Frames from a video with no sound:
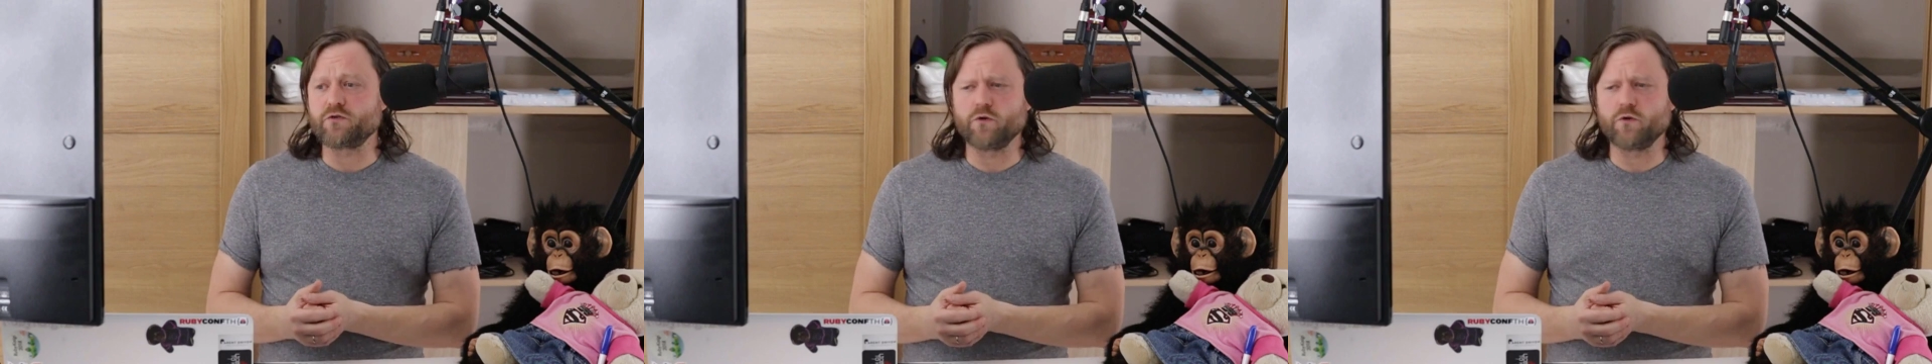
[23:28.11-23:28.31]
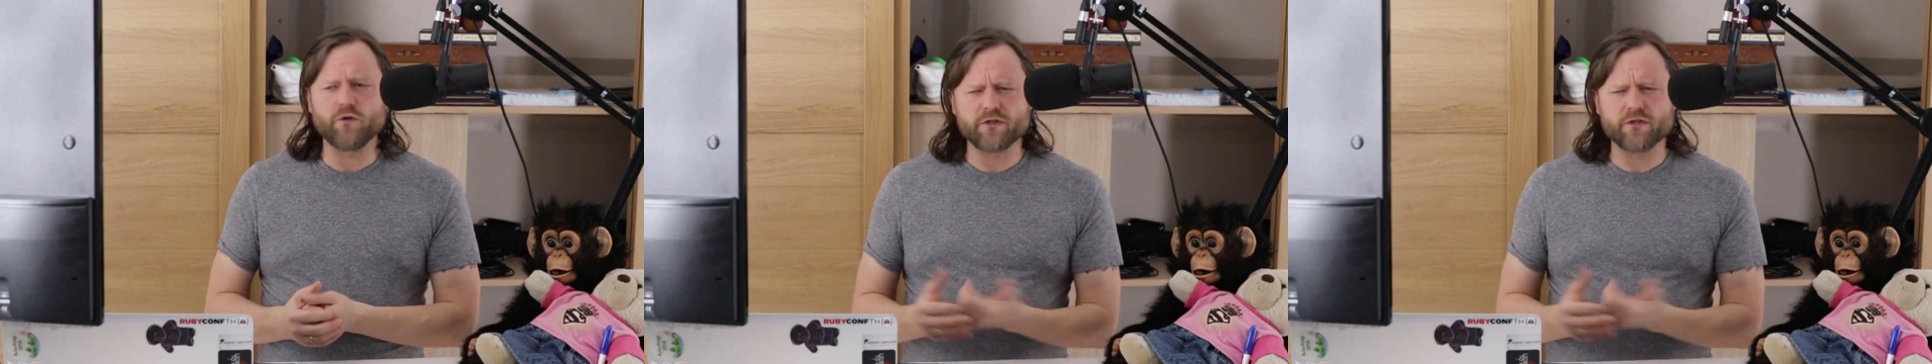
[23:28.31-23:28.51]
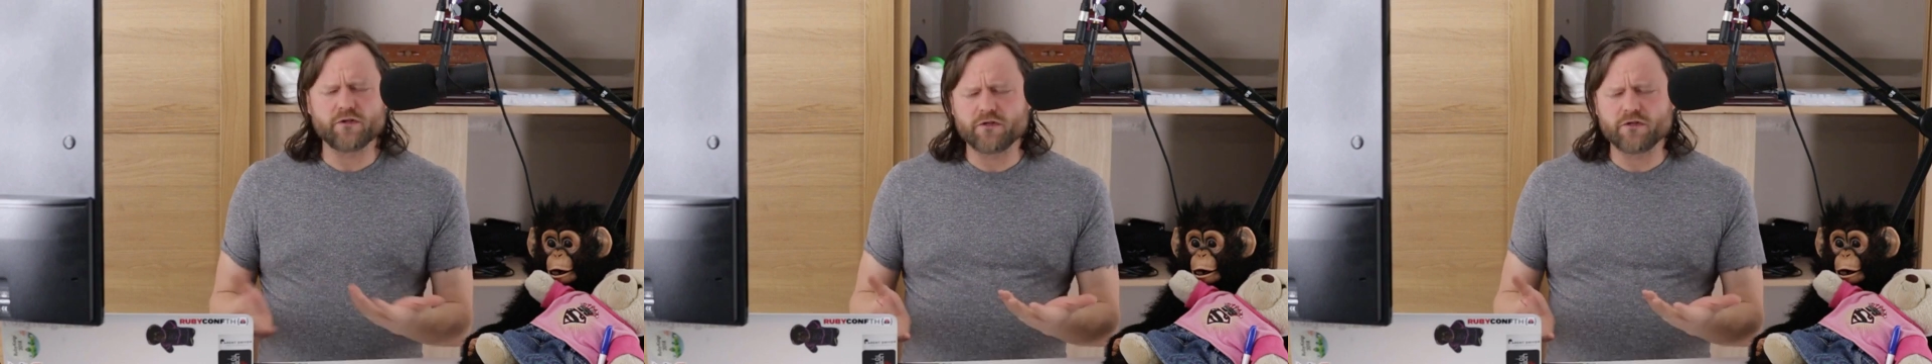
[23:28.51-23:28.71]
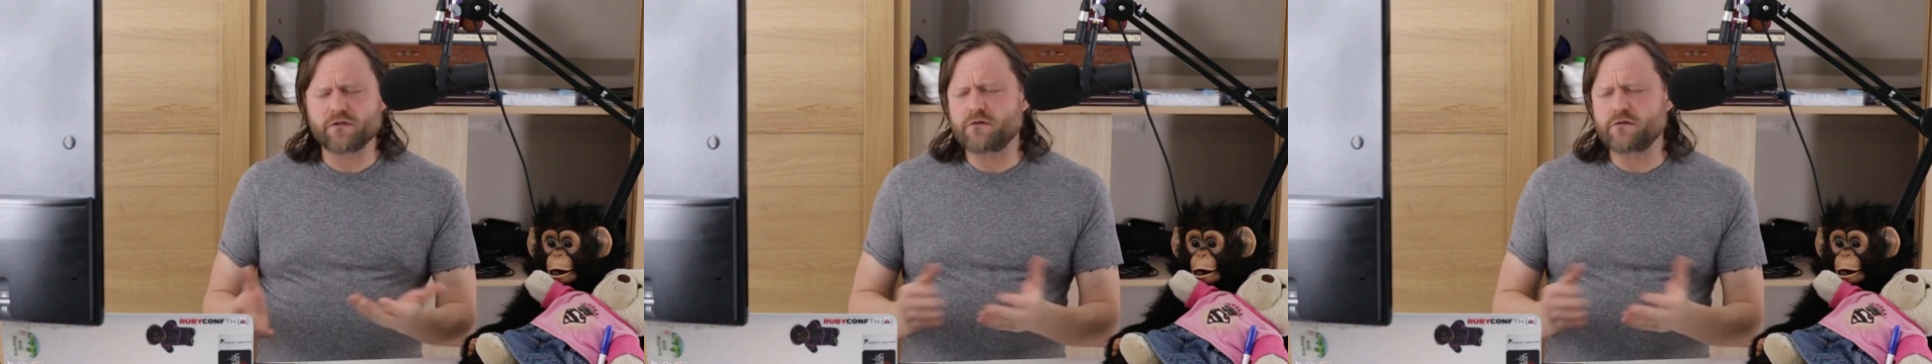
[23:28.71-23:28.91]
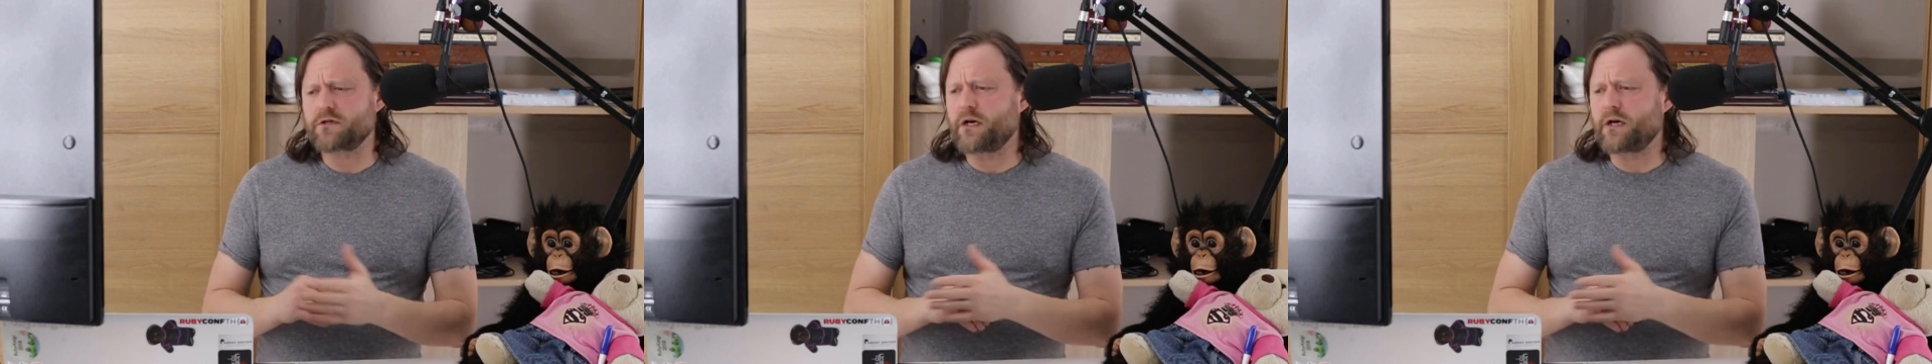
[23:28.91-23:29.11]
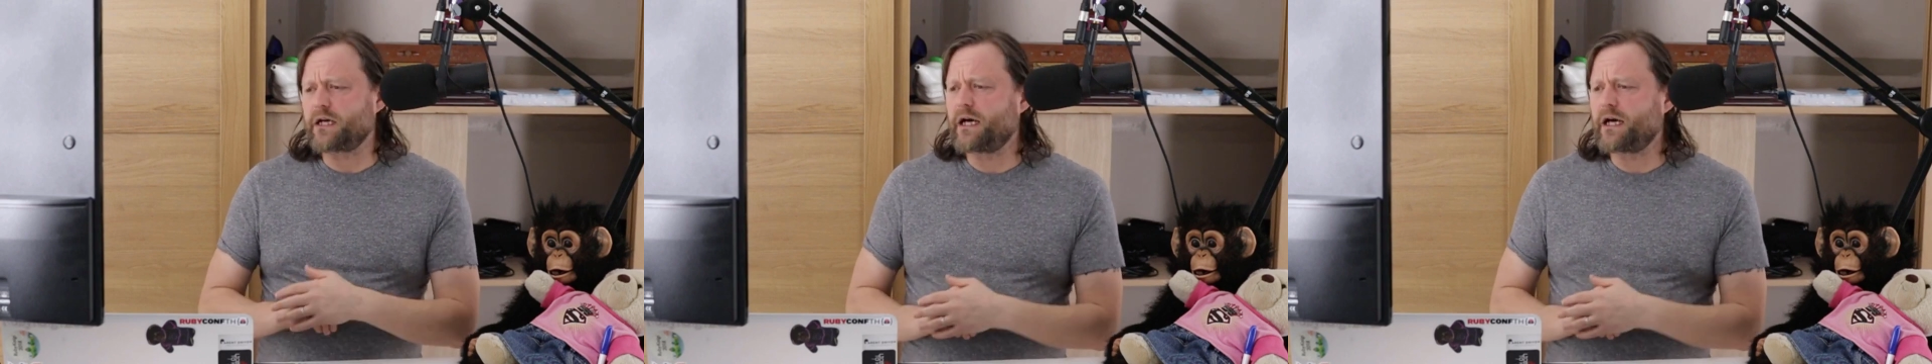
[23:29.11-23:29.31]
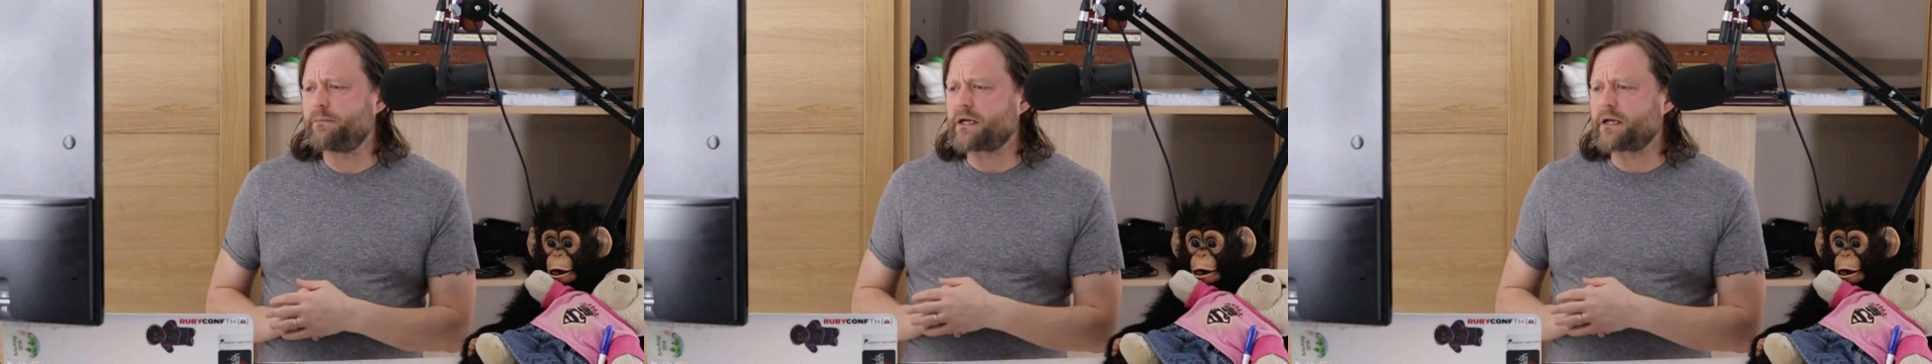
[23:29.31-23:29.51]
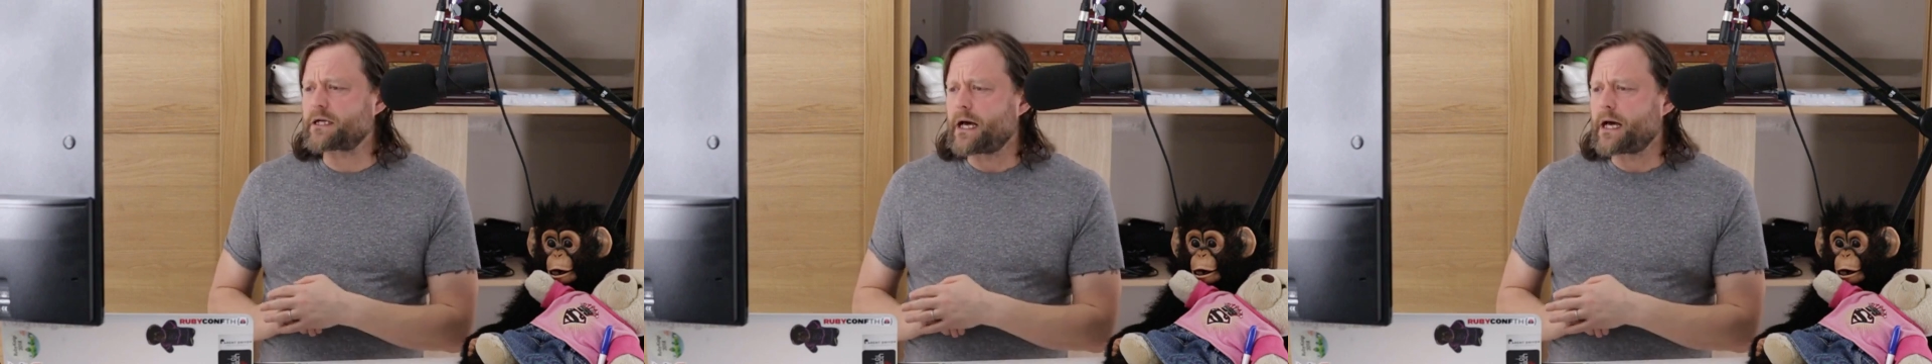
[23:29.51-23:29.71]
roles. It just kind of
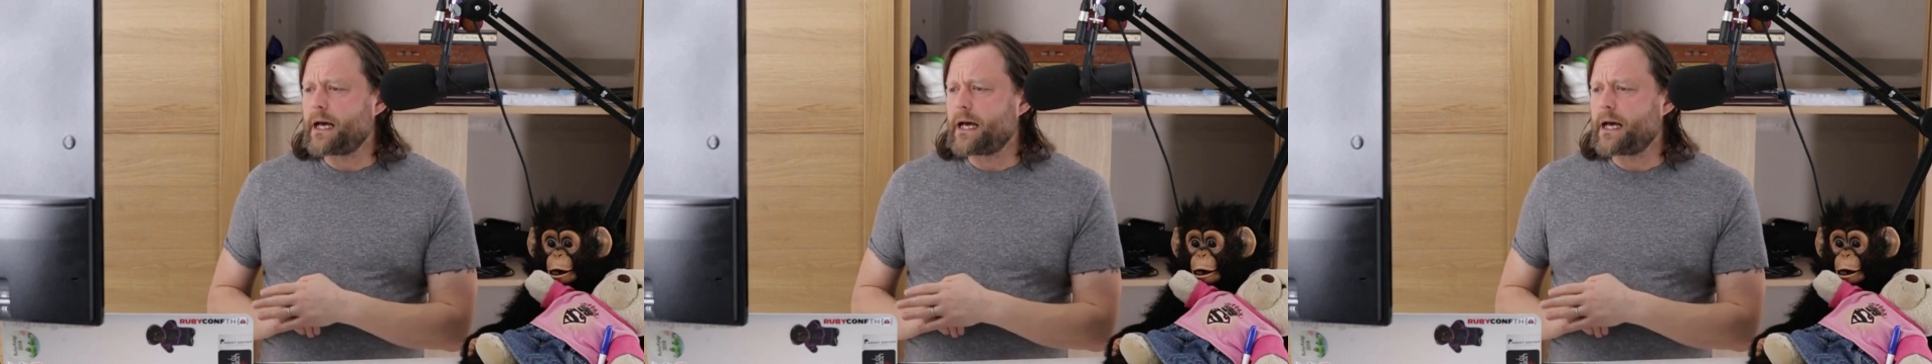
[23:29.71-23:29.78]
happened.